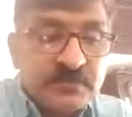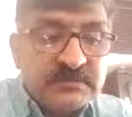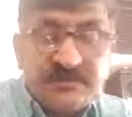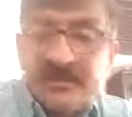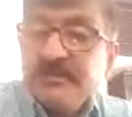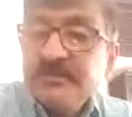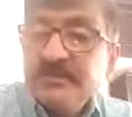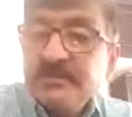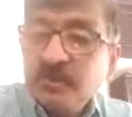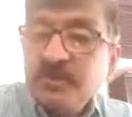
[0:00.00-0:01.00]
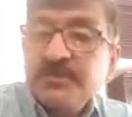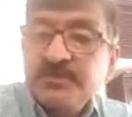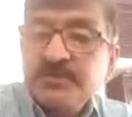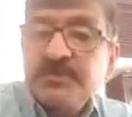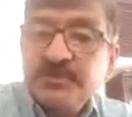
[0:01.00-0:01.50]
sometimes in chronic
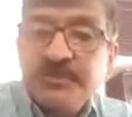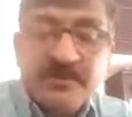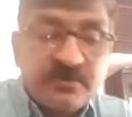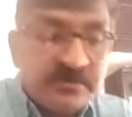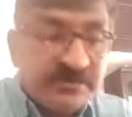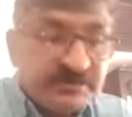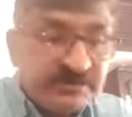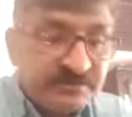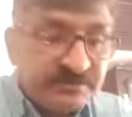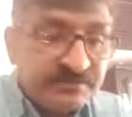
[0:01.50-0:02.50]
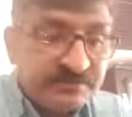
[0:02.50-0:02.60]
destructive periodontitis,